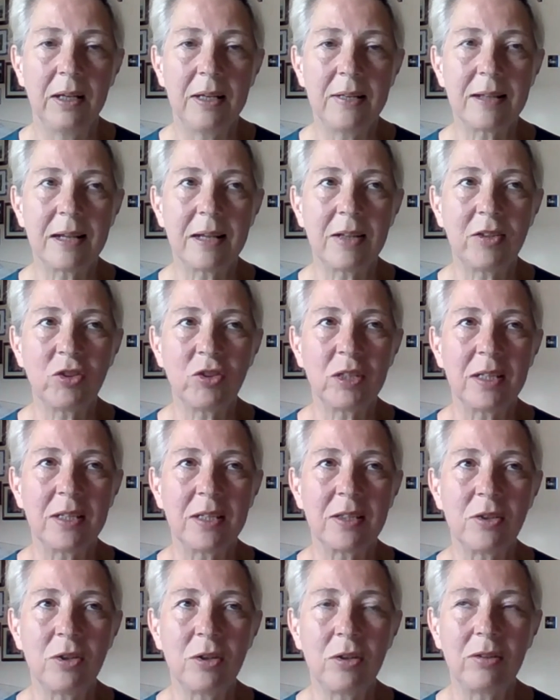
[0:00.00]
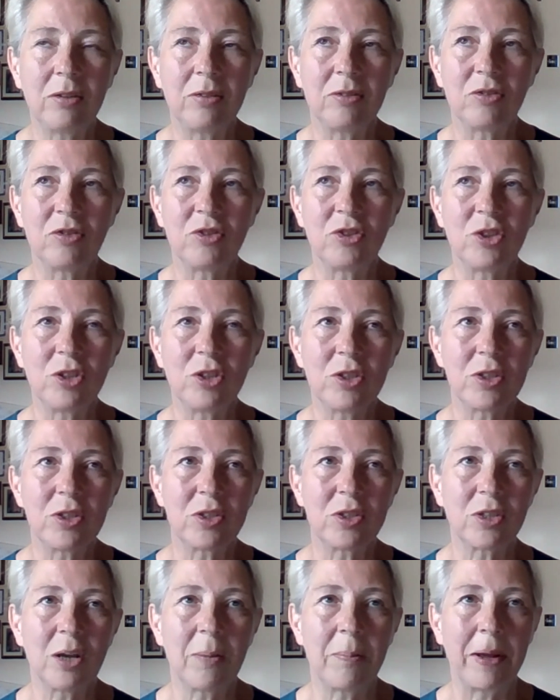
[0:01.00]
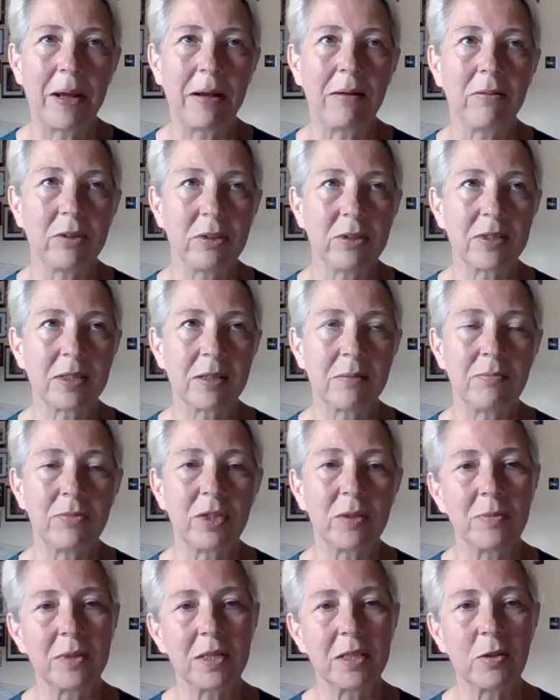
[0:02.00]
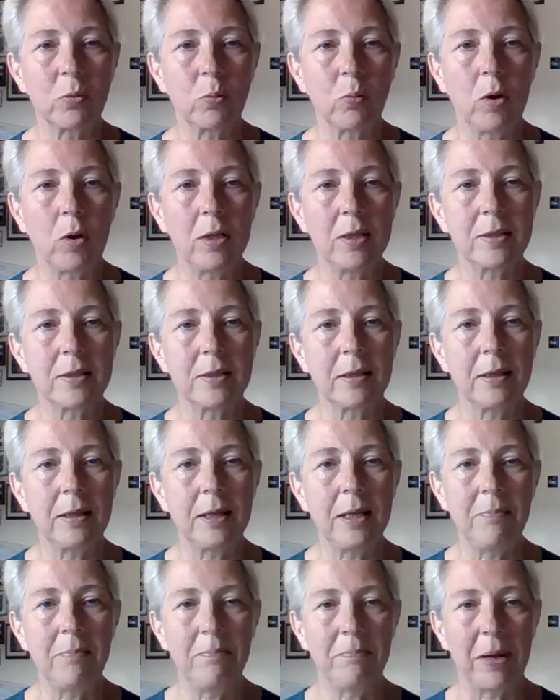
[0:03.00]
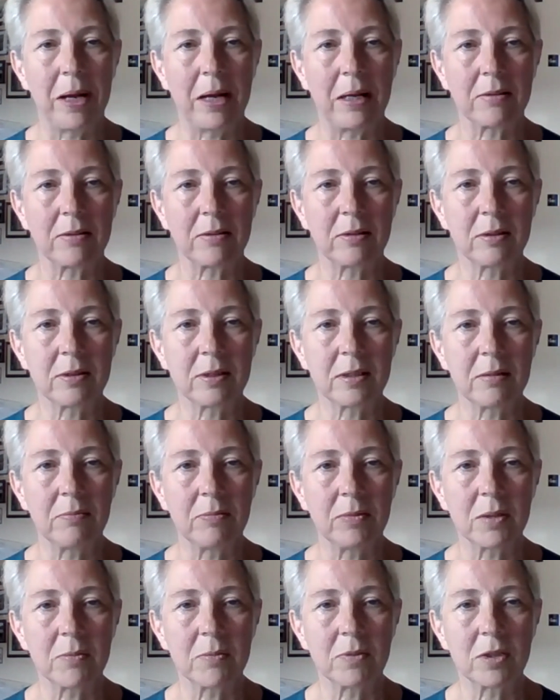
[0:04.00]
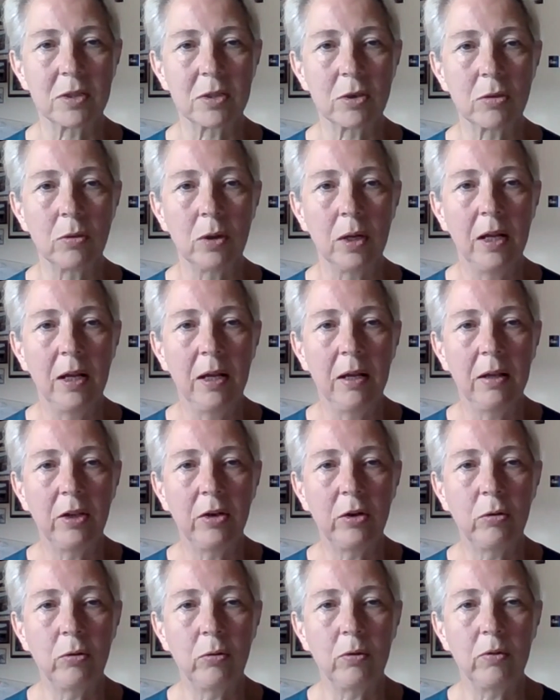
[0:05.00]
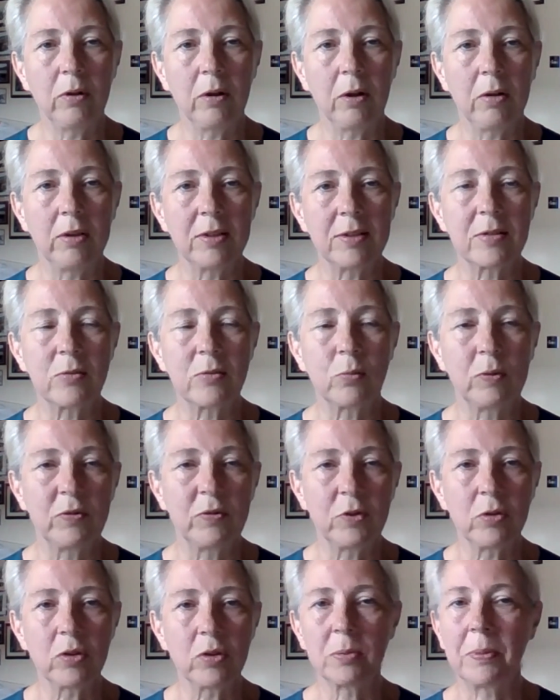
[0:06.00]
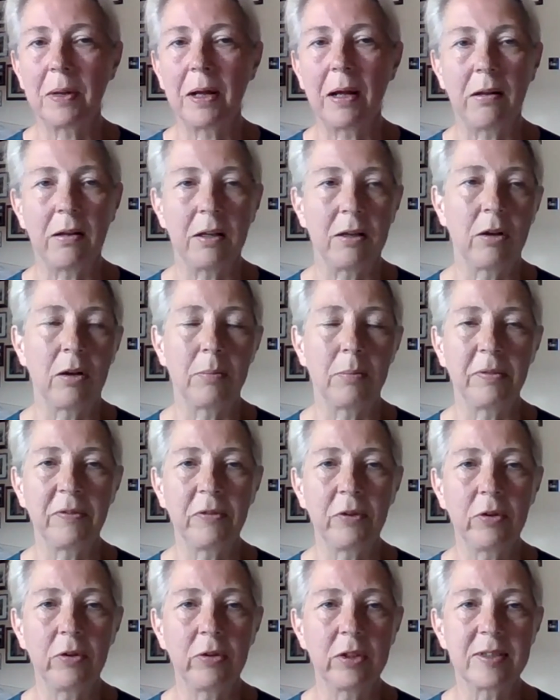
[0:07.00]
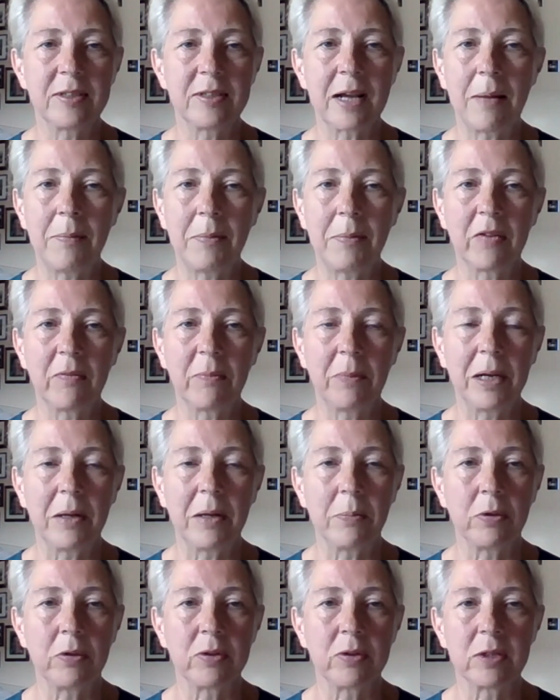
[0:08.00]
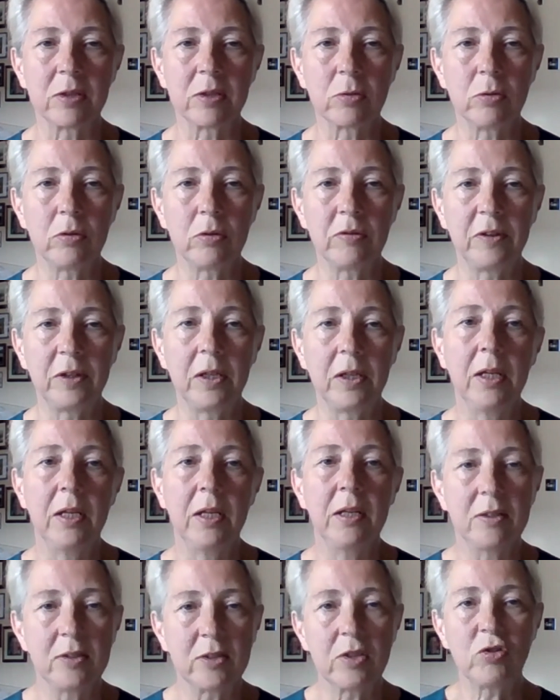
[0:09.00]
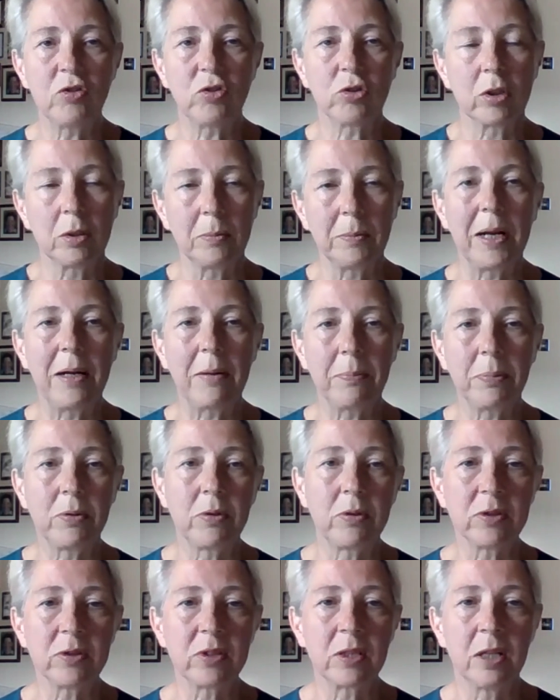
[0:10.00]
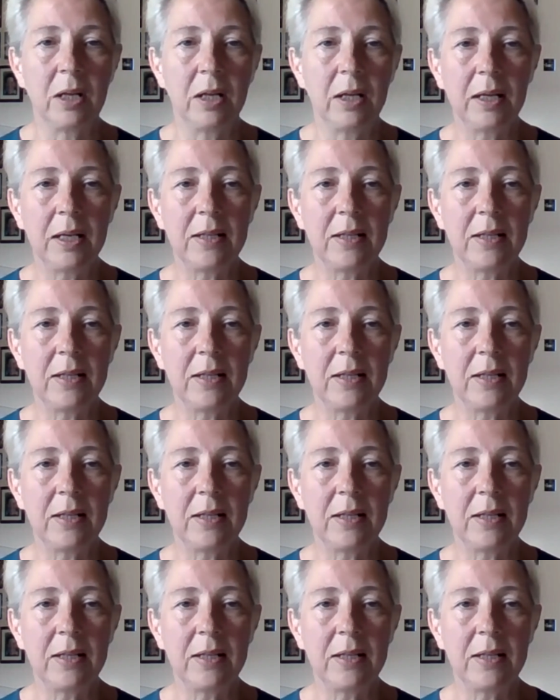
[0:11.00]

is actually, it's not just about your symptoms, it's what is the impact of the symptoms. So, we've talked about a lot before, the timing of menopause is awful. Surgical menopause